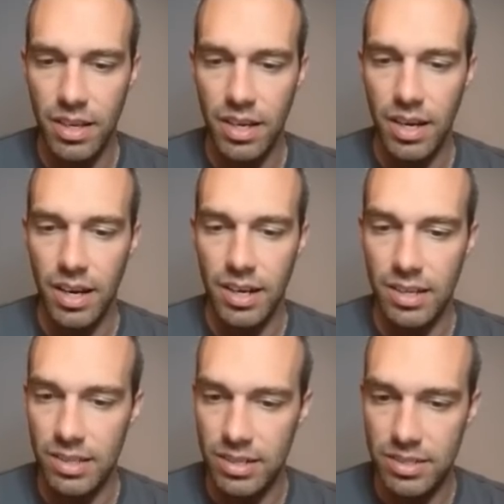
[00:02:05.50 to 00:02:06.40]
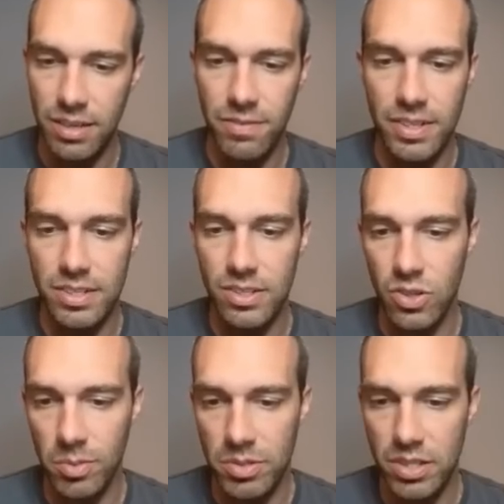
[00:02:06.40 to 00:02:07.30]
Galarian Stunfisk,
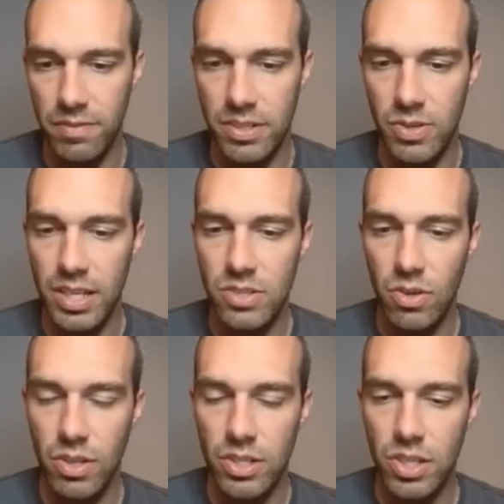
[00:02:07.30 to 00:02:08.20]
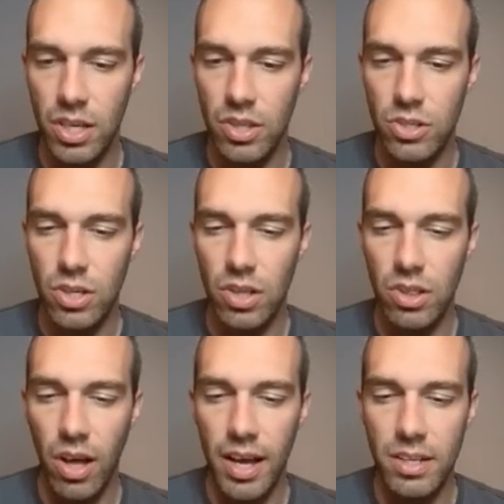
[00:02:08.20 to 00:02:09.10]
normal Stunfisk, right? So there's a
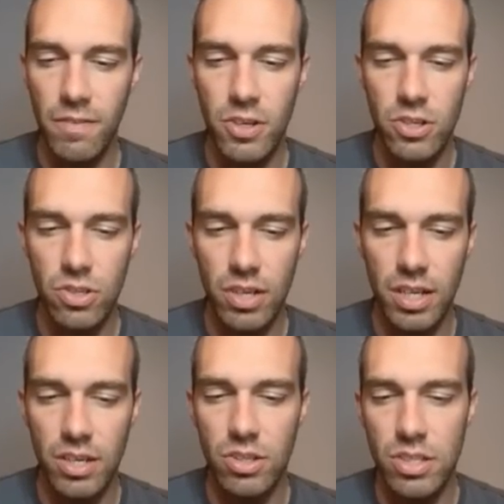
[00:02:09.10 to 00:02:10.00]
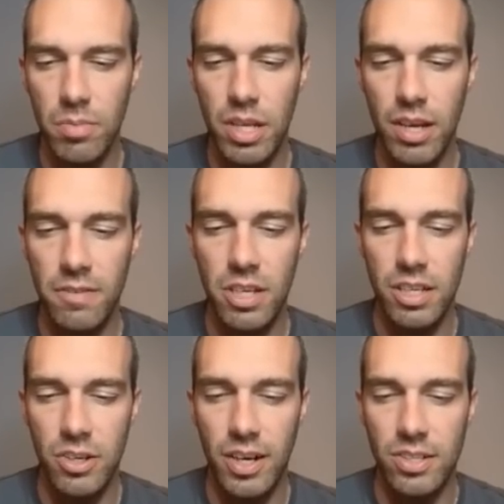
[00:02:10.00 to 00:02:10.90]
lot. If you just look at here, there's something that you have to take
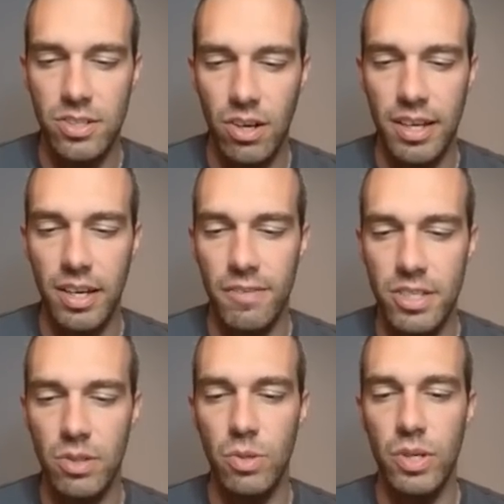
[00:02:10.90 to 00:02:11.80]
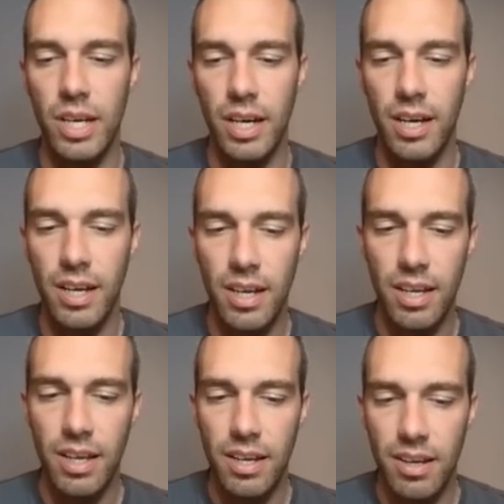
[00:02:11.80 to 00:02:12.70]
a grain of salt. Like obviously Lugia
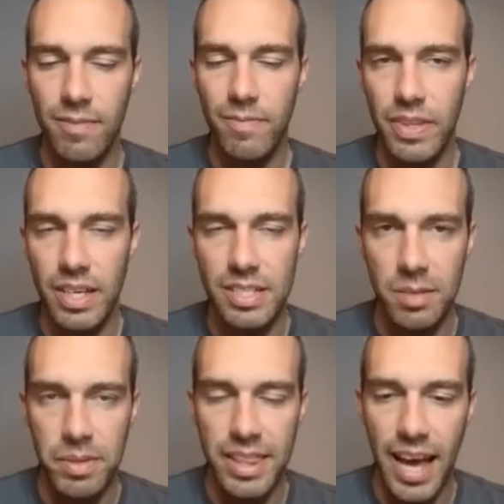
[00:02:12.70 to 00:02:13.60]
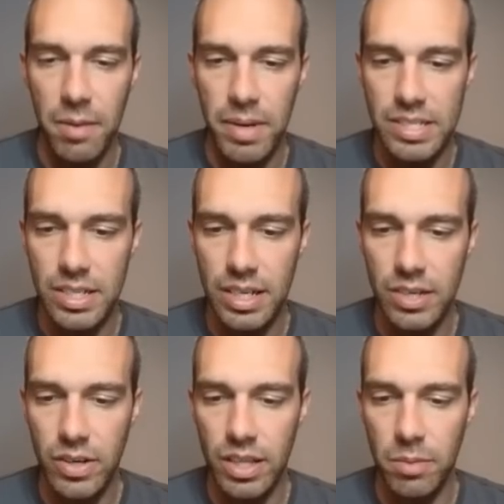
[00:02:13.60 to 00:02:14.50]
isn't going to be that amazing in
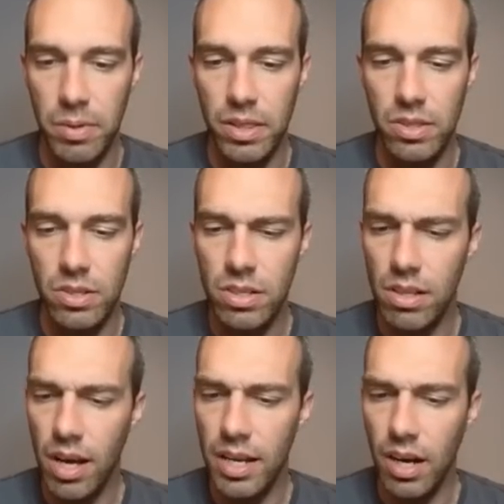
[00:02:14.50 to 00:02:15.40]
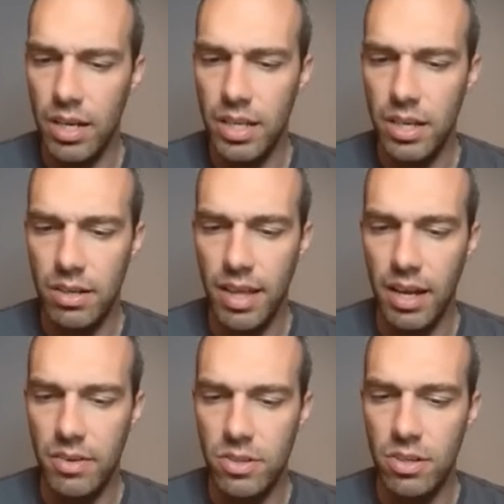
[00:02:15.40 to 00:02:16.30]
Great League, but there's a lot on here
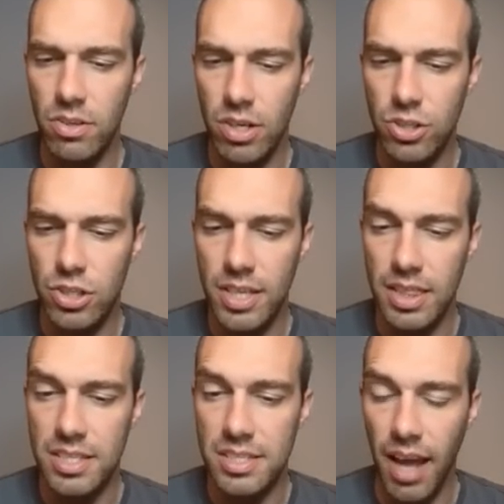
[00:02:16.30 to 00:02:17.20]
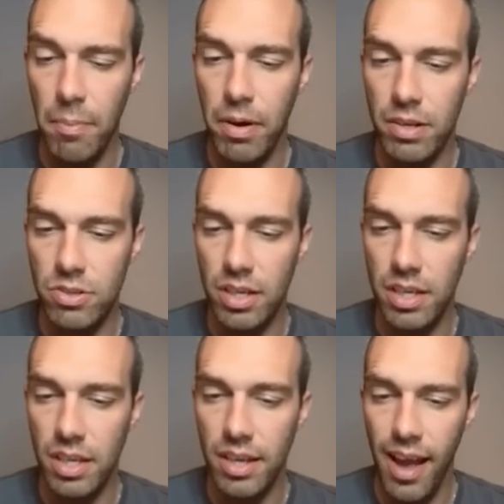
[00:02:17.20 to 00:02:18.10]
that if you look just at the stat product, you're
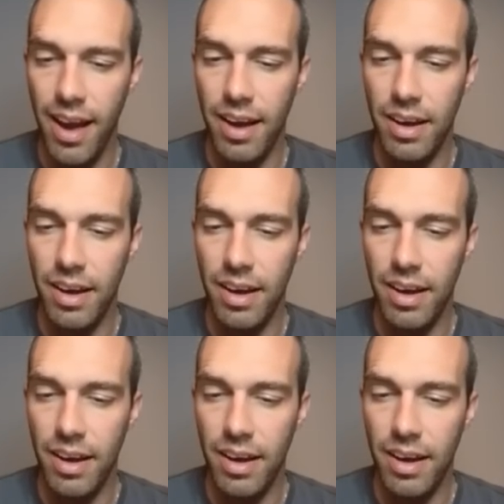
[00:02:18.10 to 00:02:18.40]
like, yeah,